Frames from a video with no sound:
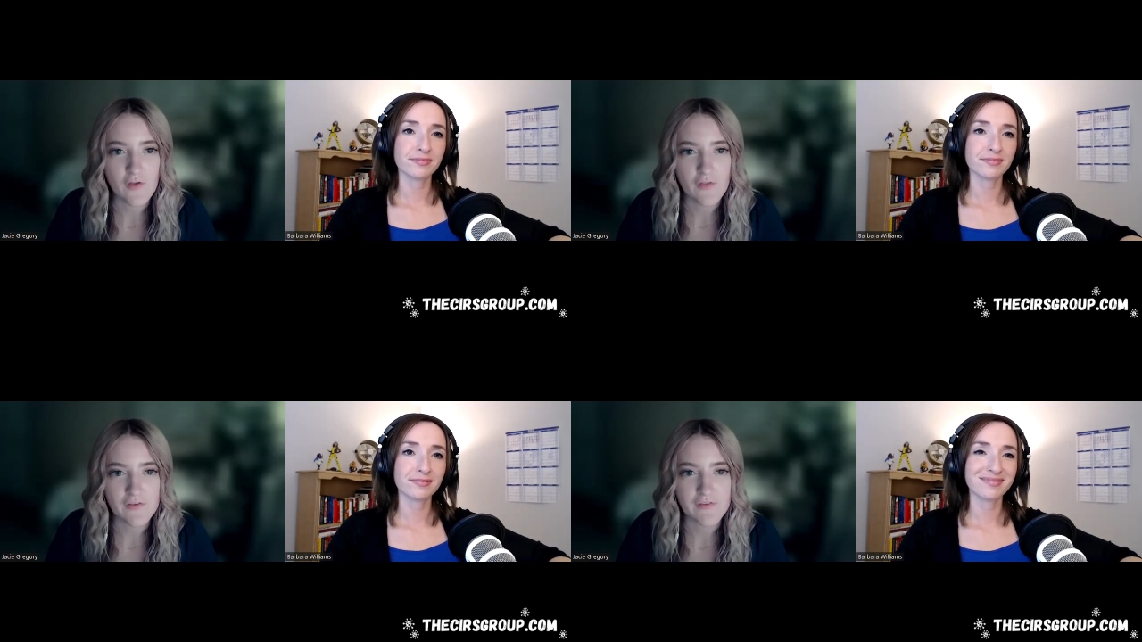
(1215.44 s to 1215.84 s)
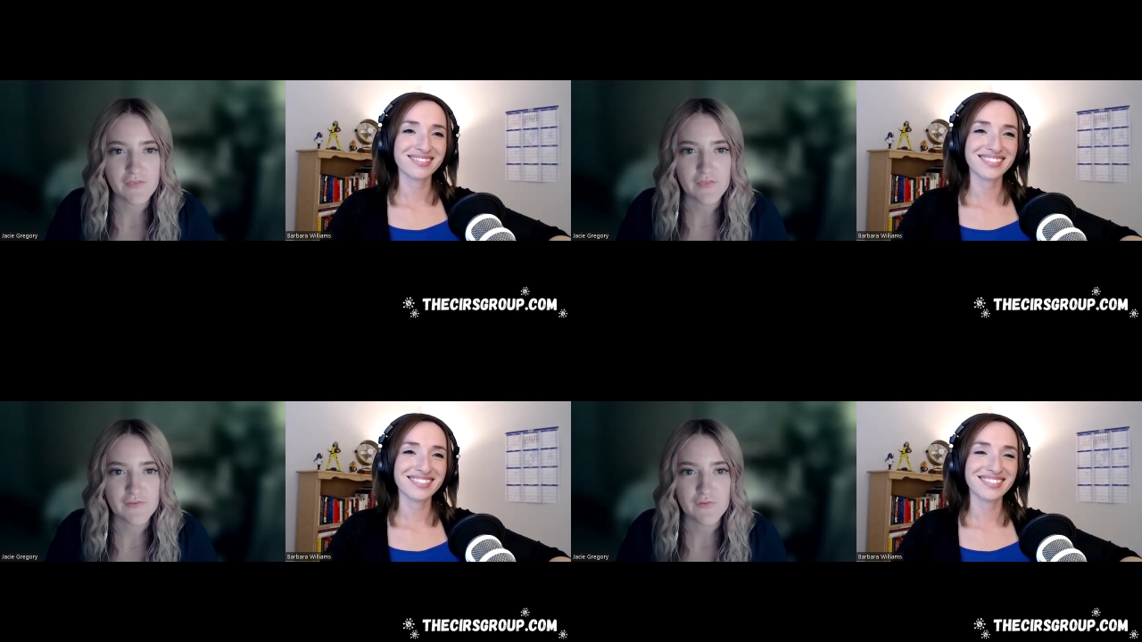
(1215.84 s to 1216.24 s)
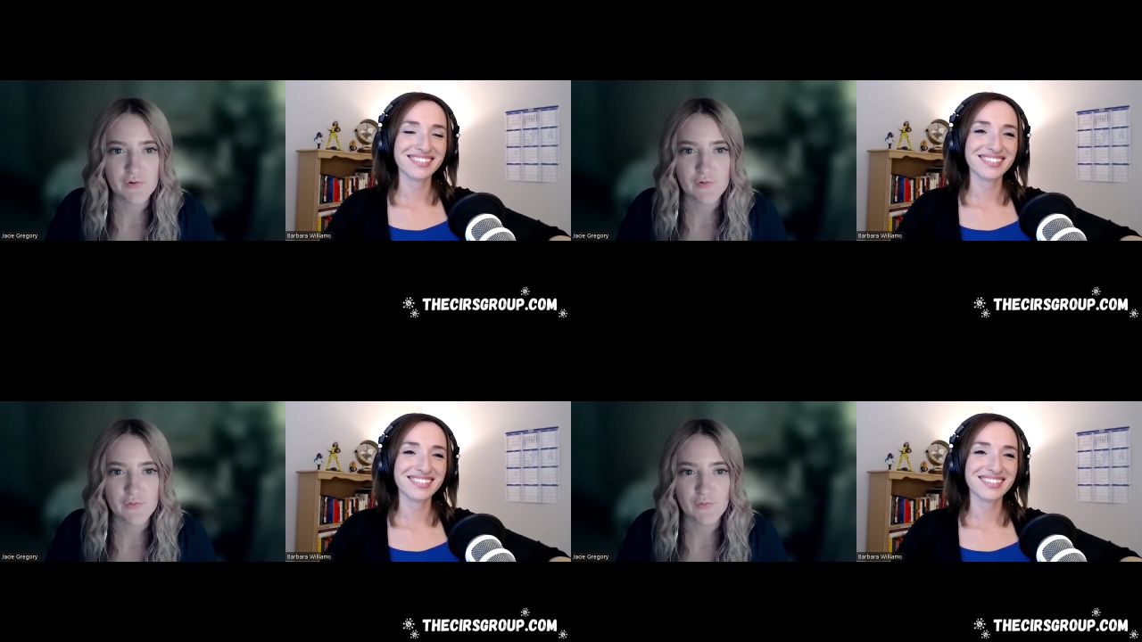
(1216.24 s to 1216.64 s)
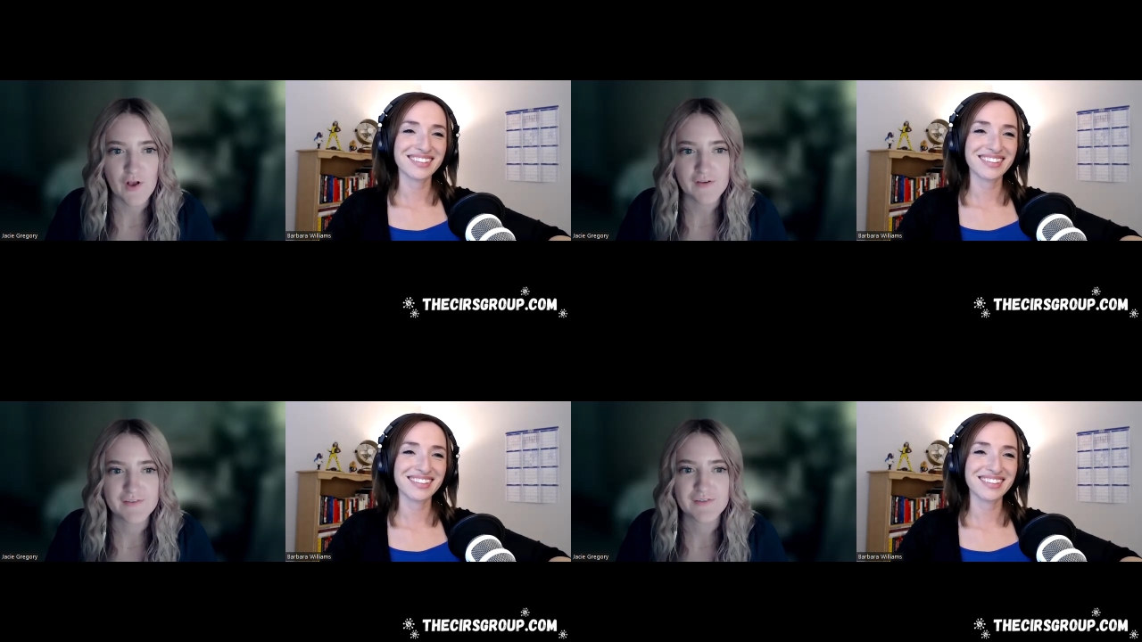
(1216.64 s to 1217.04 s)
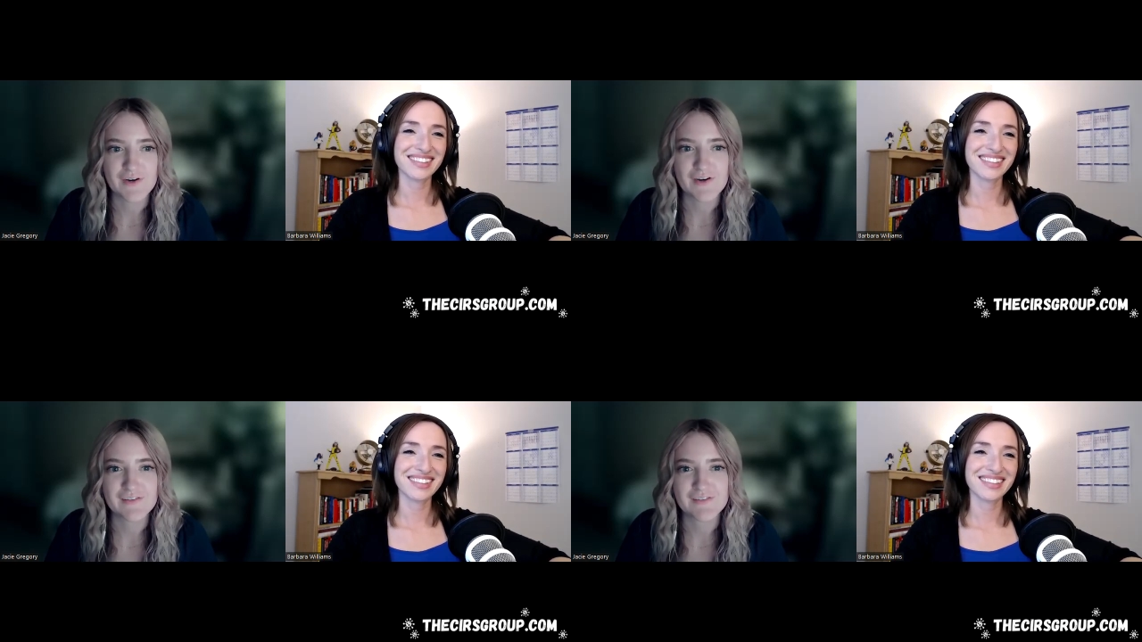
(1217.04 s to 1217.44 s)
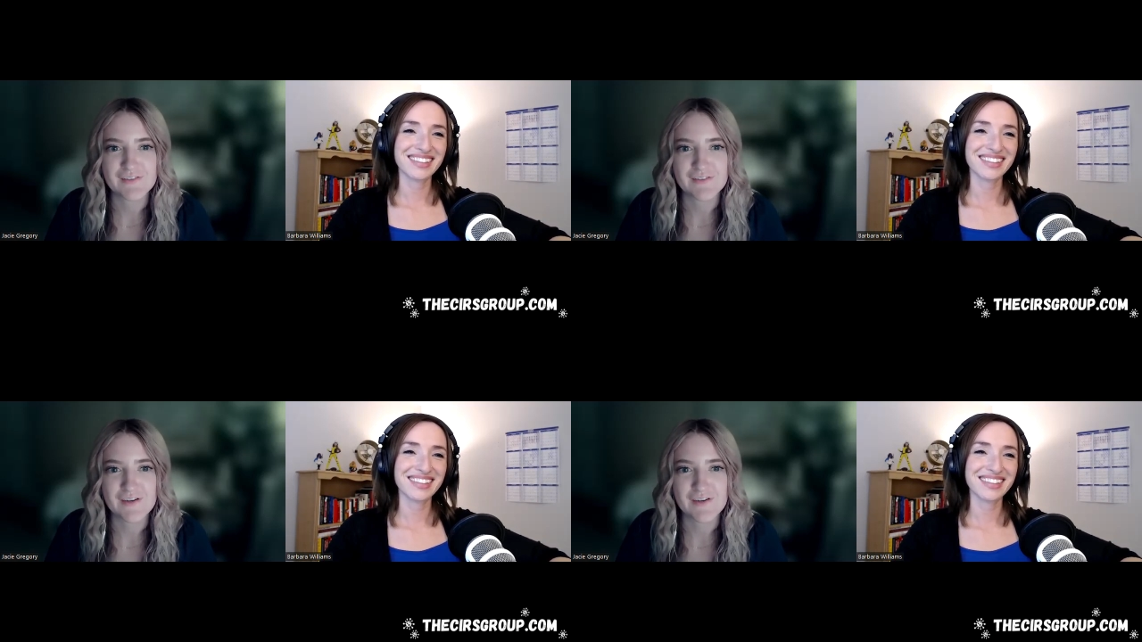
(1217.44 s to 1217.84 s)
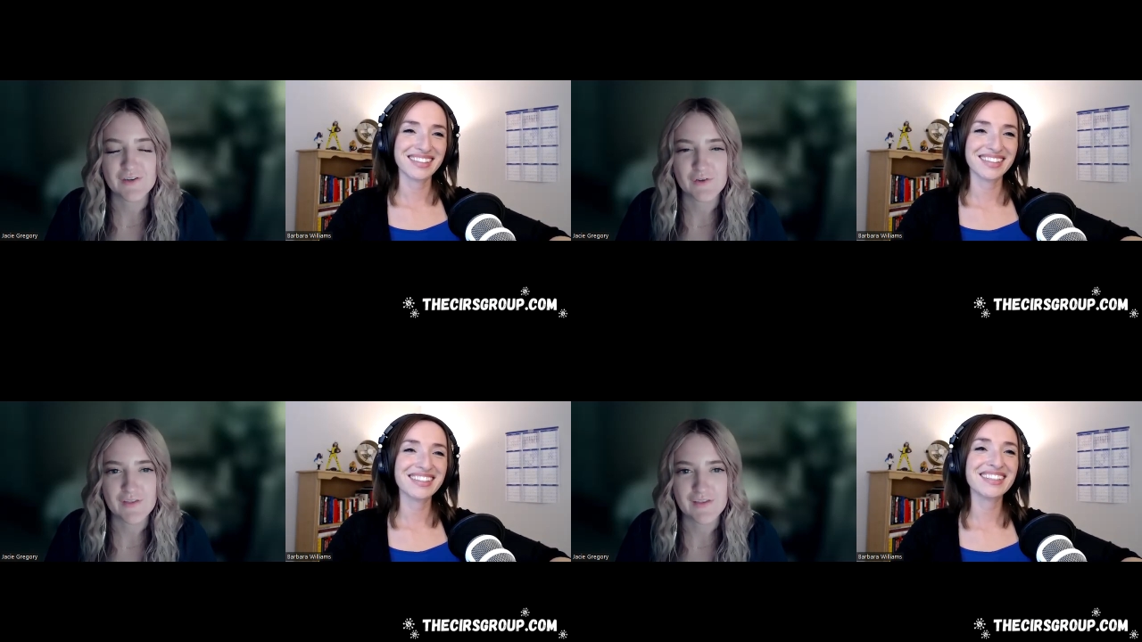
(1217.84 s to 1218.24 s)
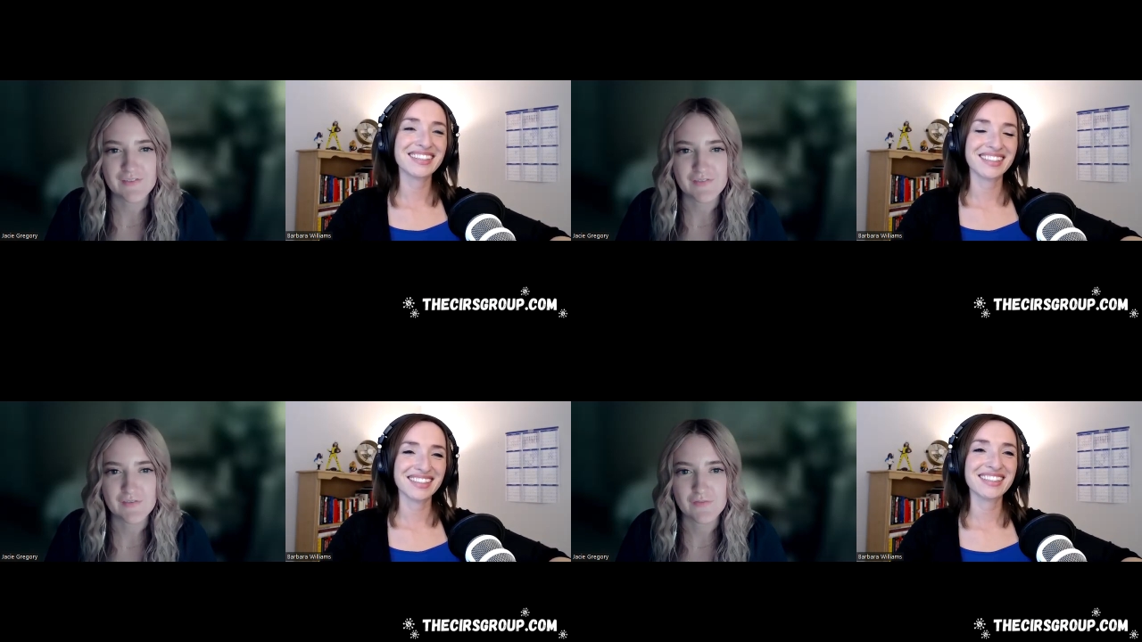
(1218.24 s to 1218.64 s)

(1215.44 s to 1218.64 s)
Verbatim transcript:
Speaker 1: all the the CIRS rock stars are there you know like